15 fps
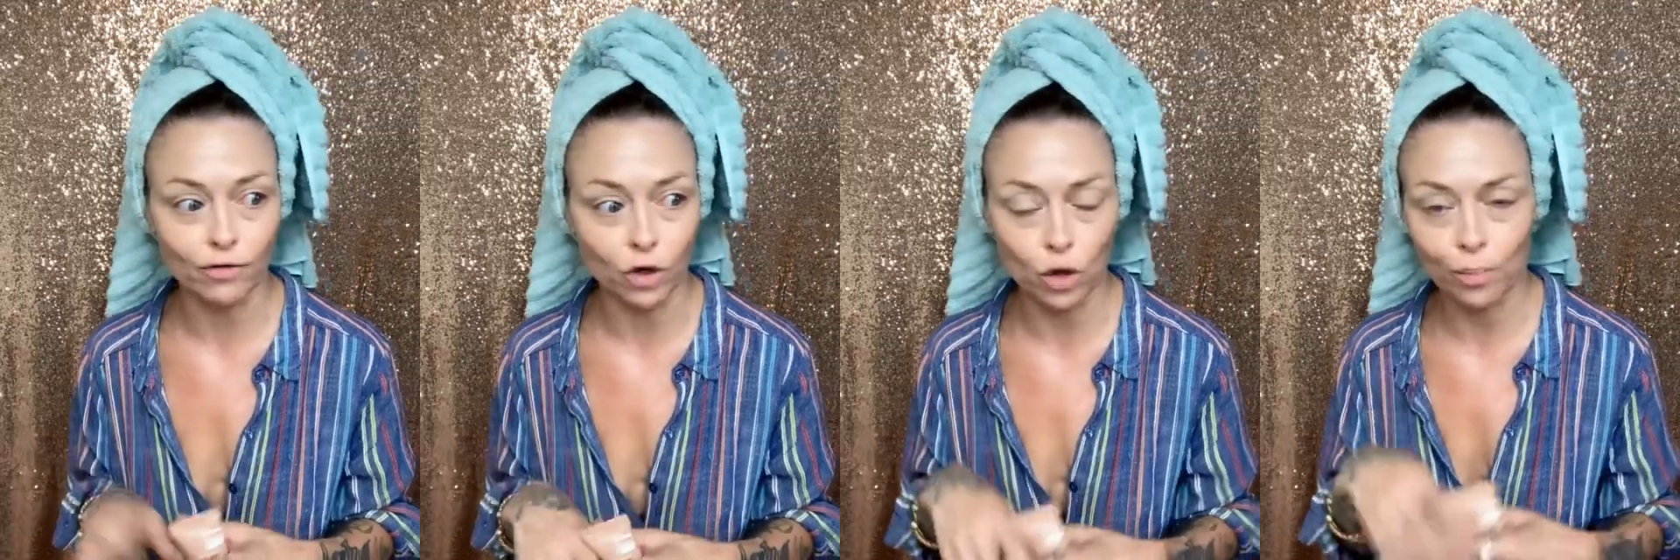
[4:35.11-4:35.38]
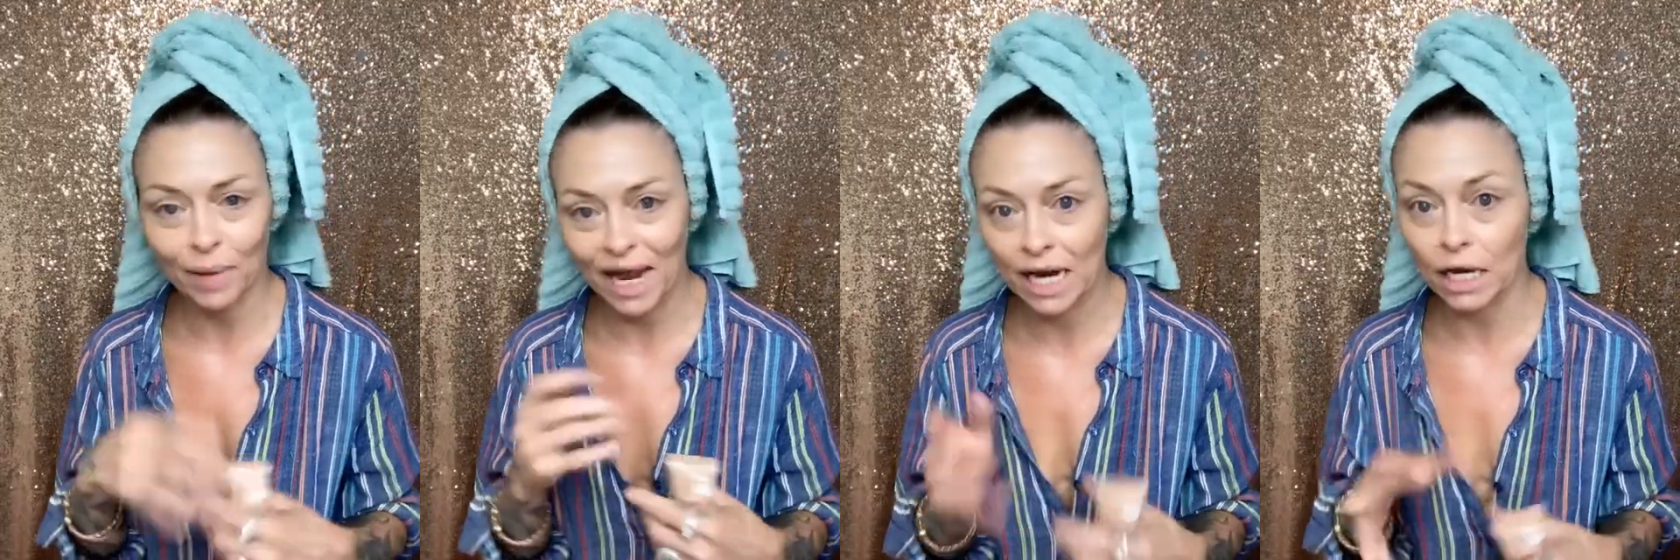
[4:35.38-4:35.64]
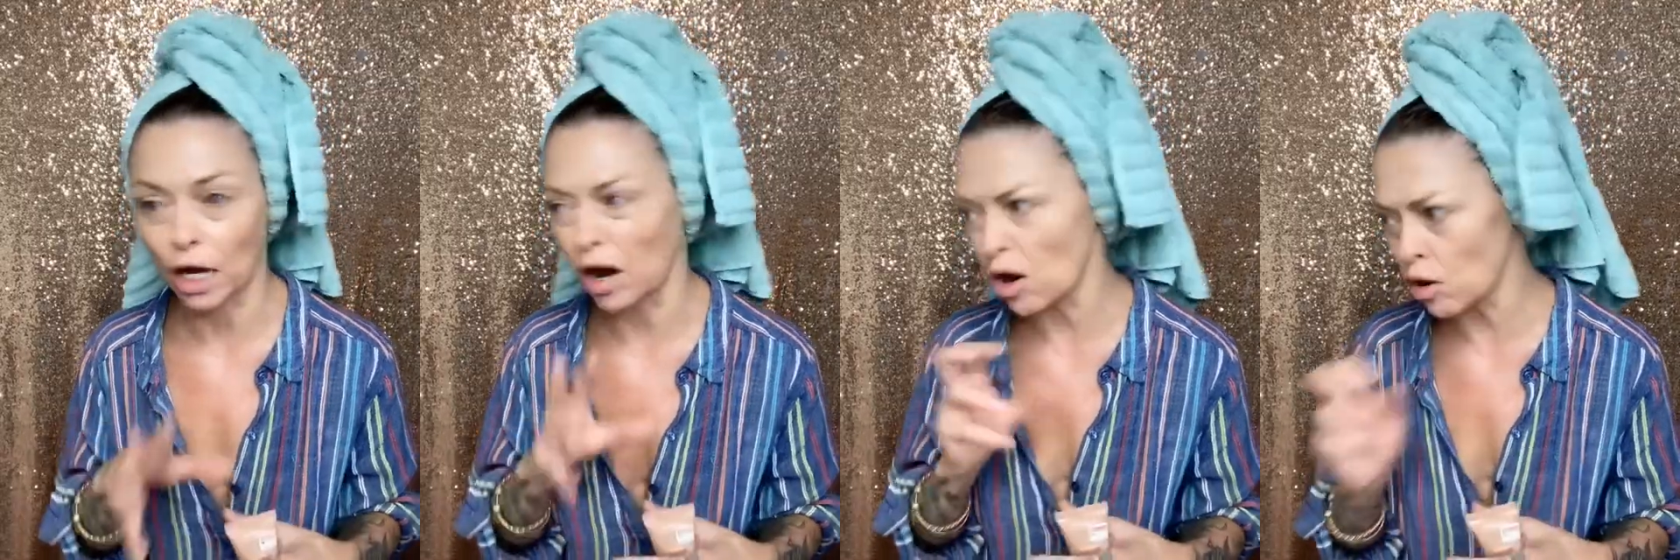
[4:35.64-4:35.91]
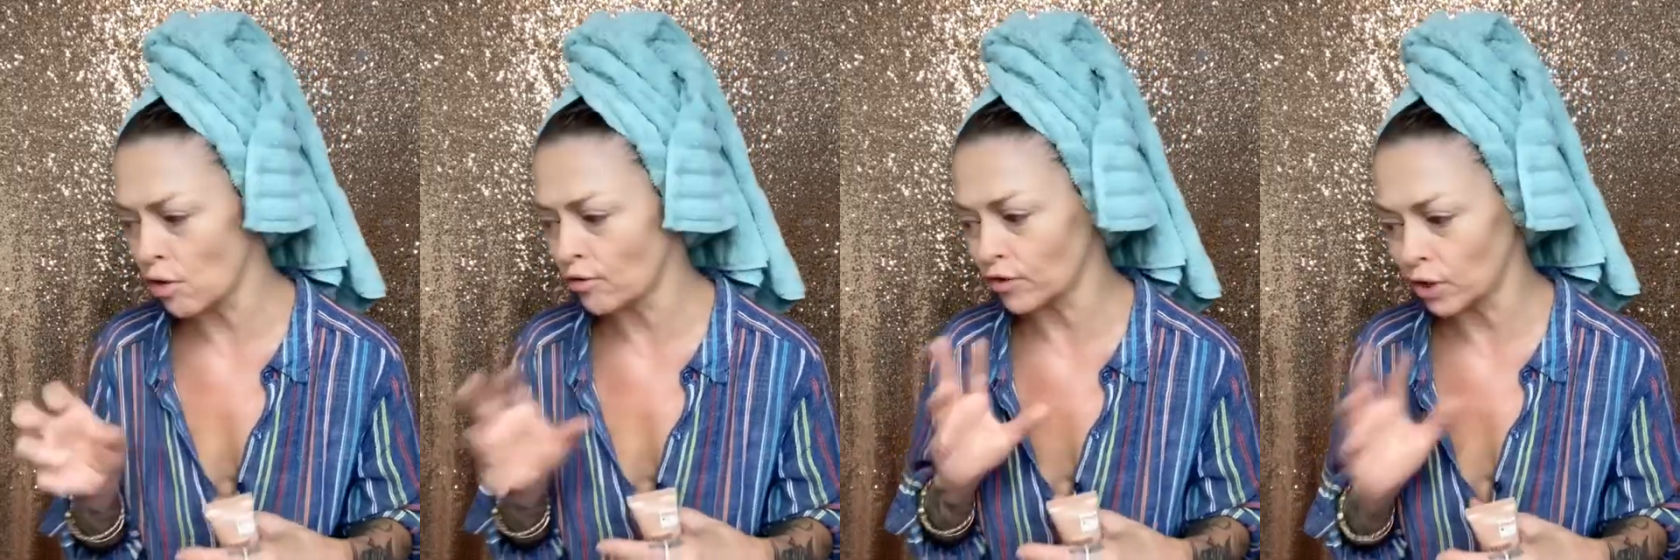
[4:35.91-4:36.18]
or painting
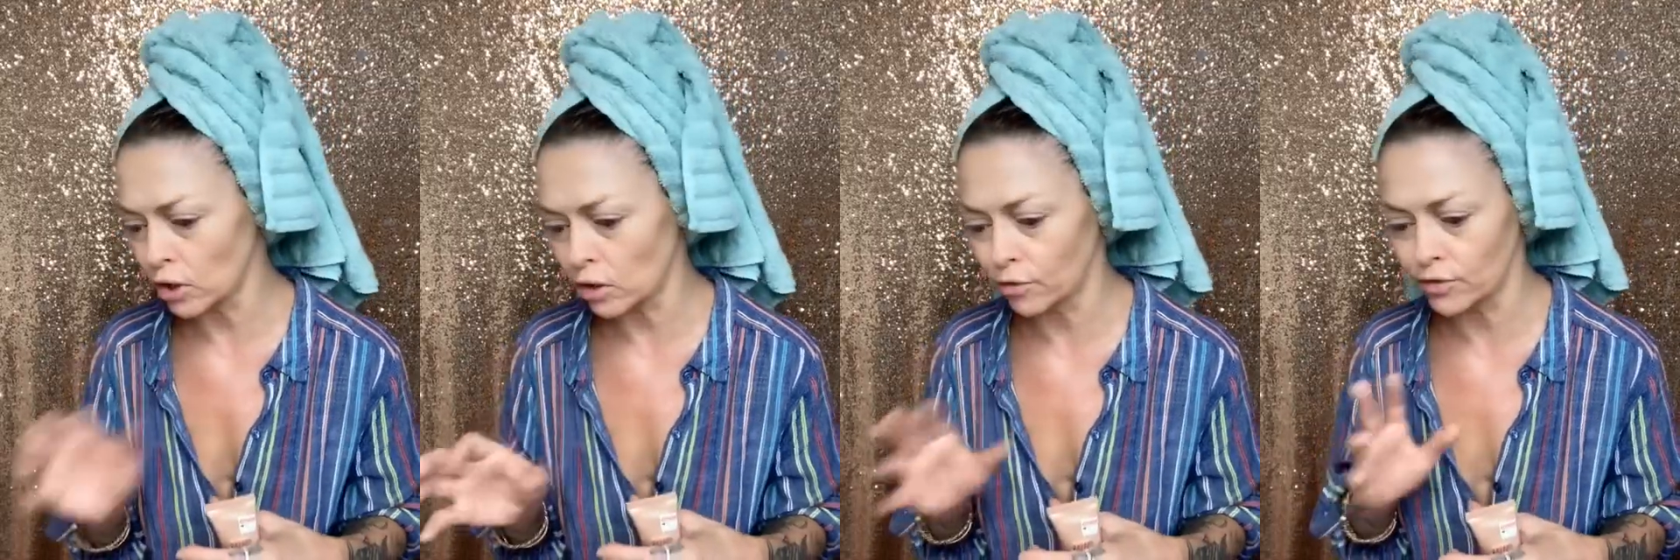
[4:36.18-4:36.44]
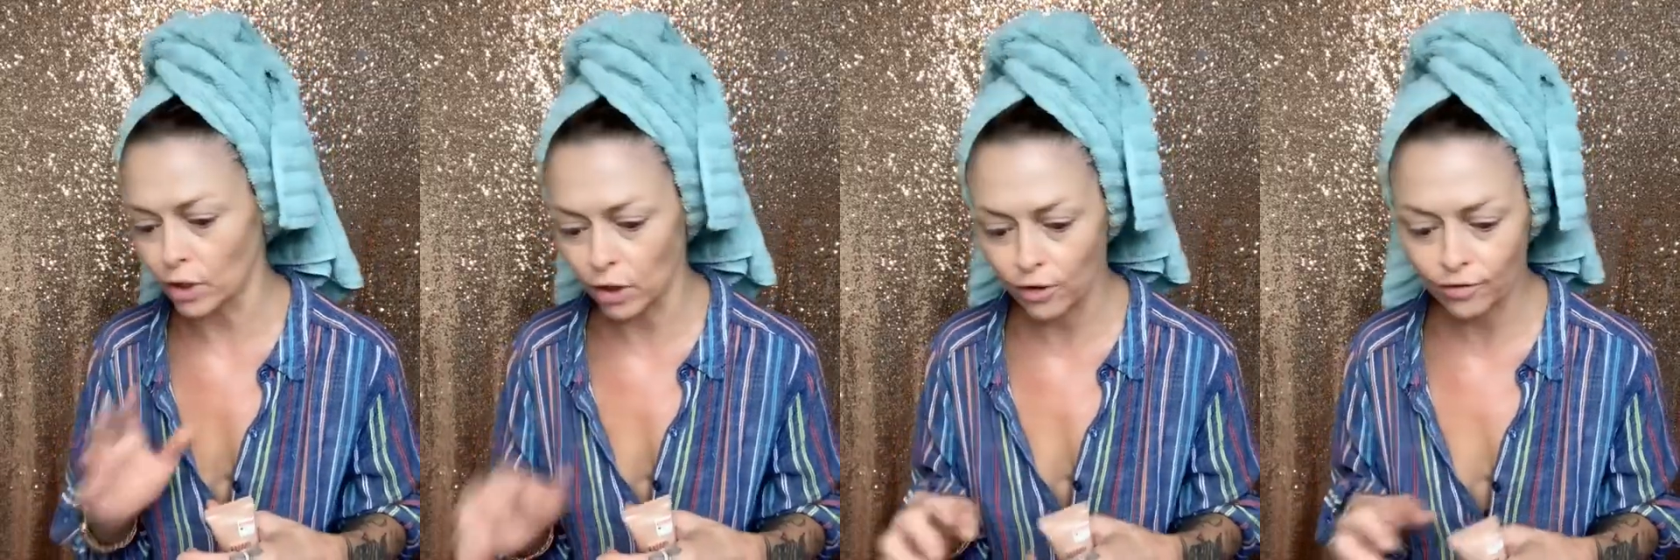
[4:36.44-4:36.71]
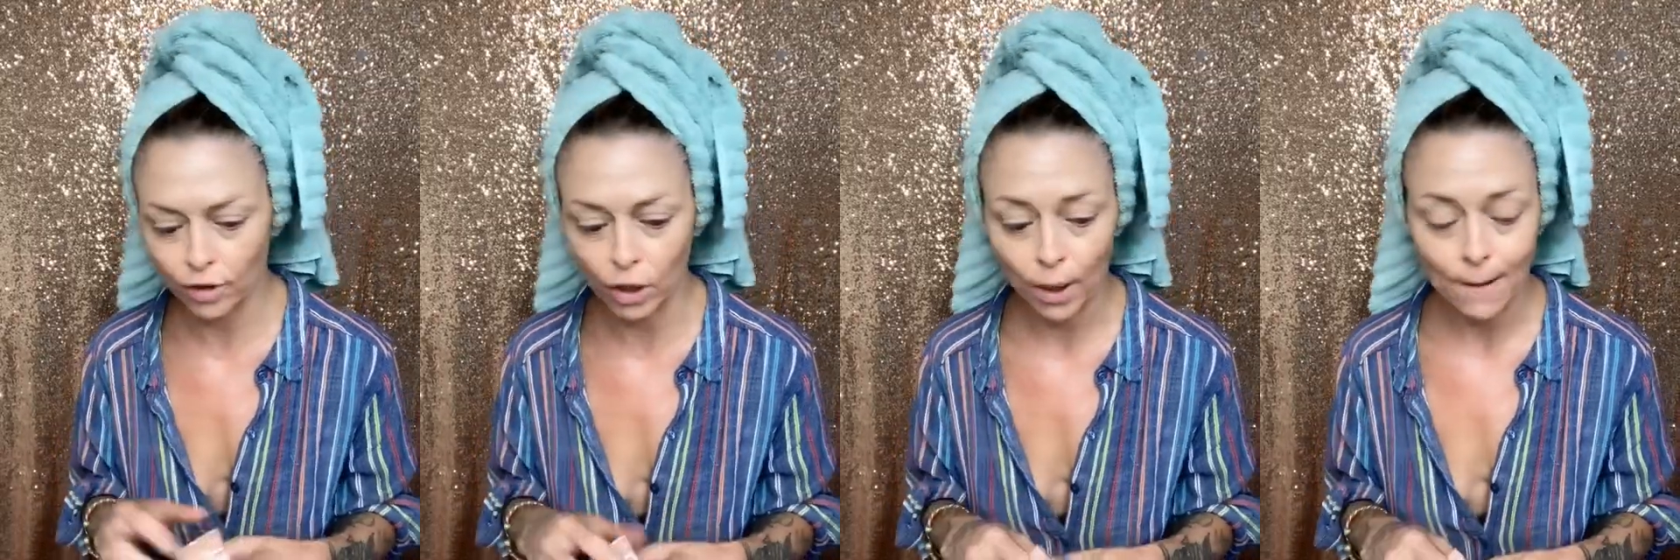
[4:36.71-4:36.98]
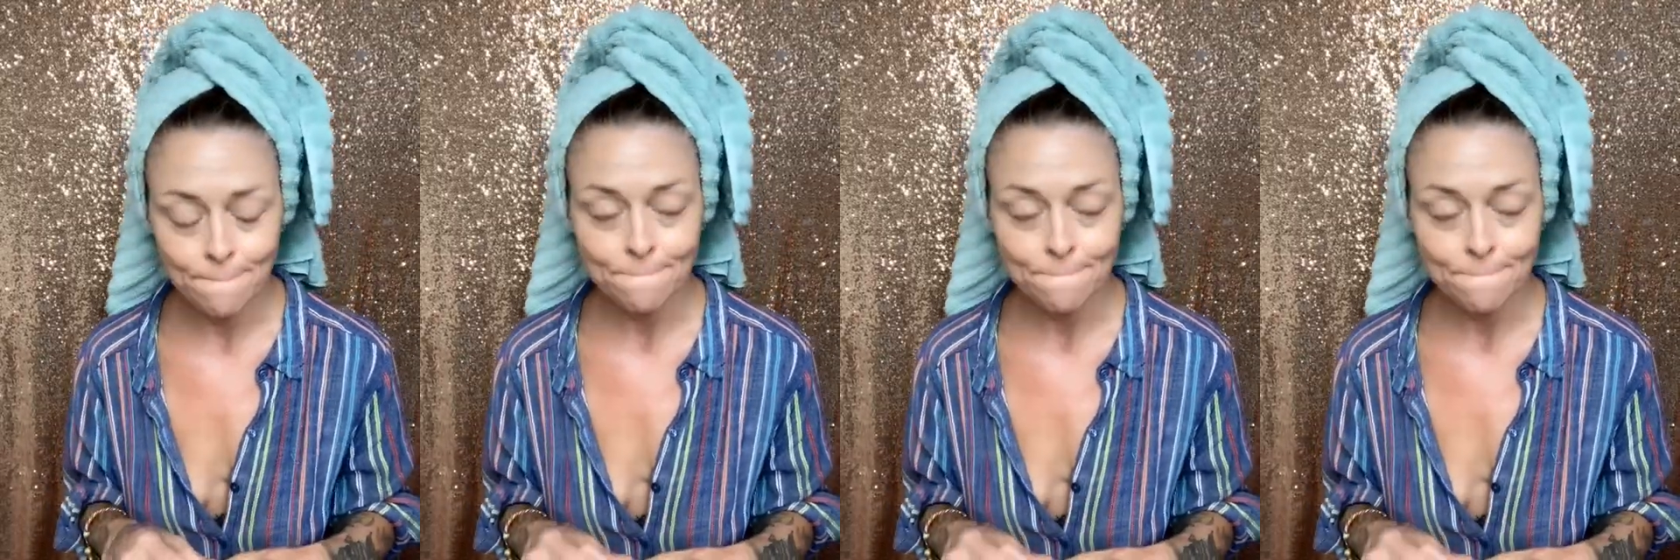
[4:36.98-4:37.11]
over and over and over.